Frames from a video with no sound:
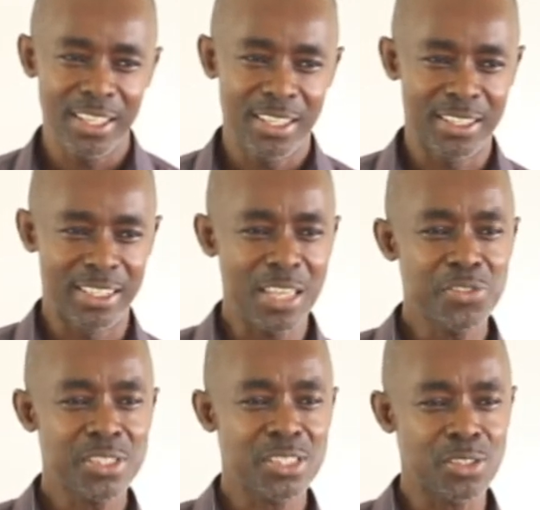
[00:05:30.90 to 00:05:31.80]

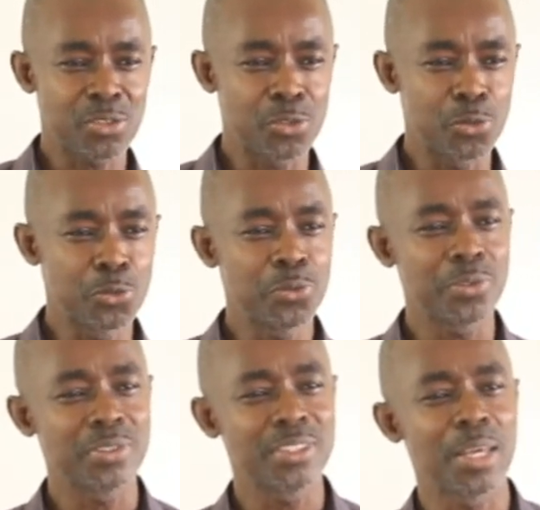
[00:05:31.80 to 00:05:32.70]
gives you
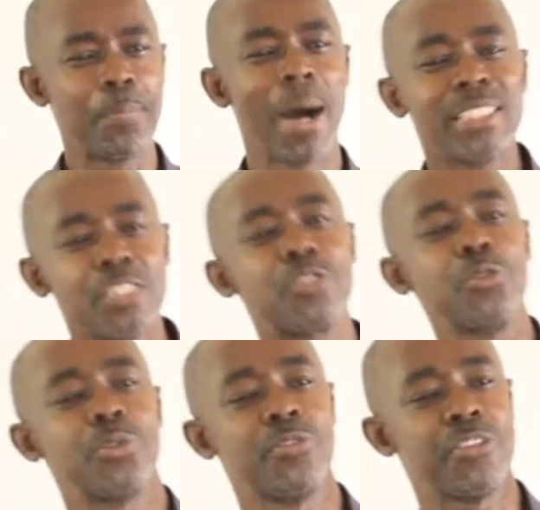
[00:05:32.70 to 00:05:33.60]
the magnitude
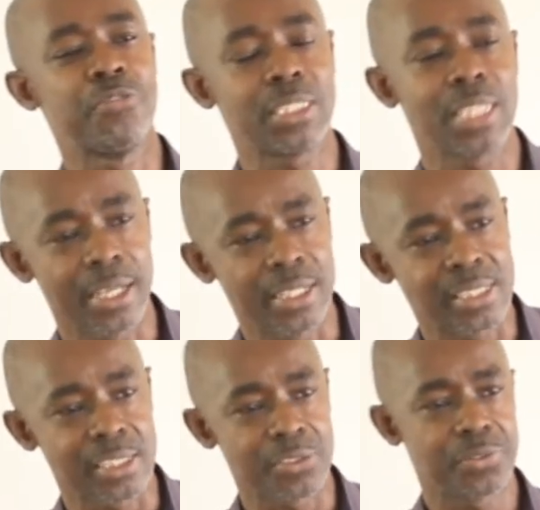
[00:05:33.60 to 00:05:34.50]
of the vector itself.
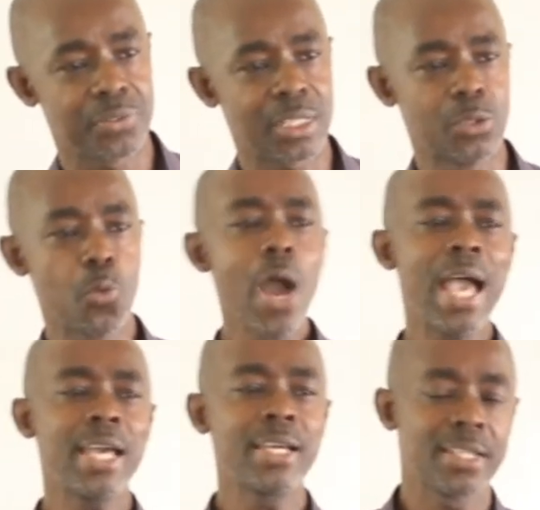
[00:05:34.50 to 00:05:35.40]
And where
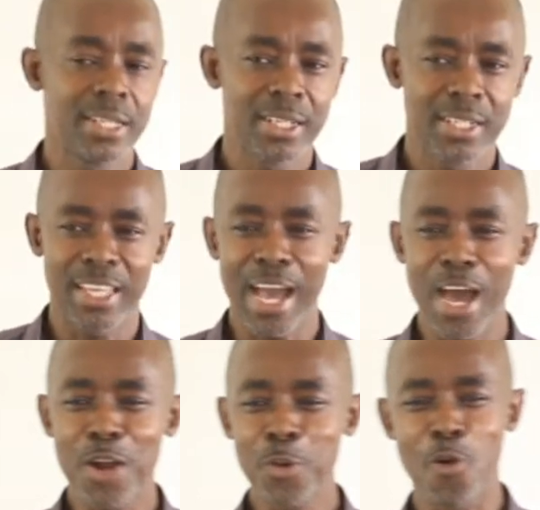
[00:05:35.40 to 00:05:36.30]
the arrow
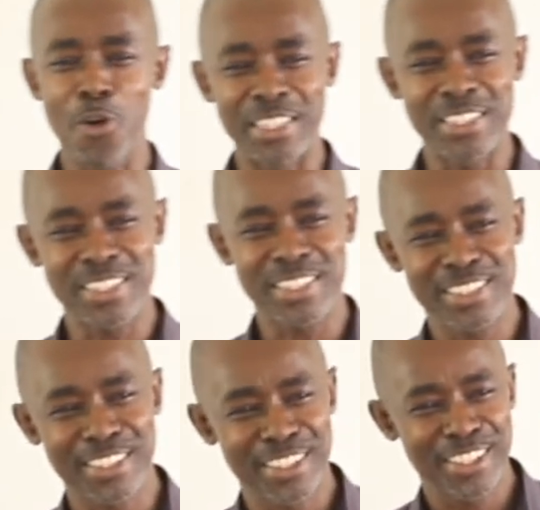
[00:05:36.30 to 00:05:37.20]
points
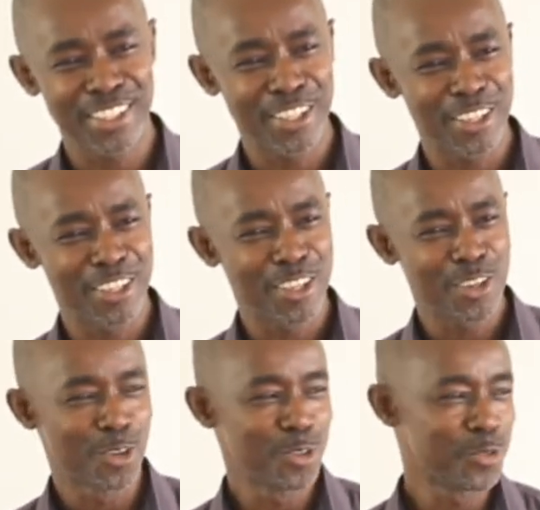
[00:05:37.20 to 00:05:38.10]

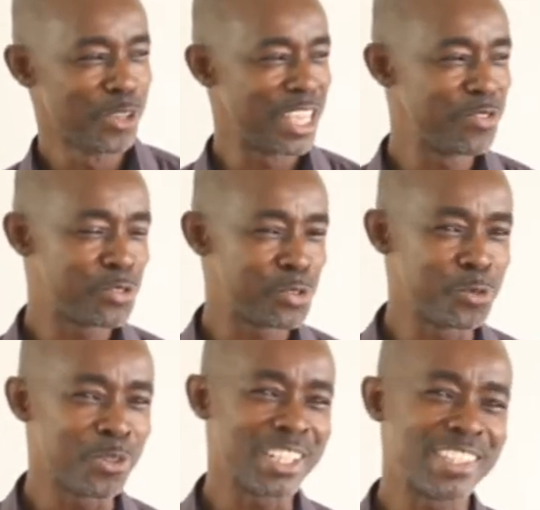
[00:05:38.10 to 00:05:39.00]
also gives you the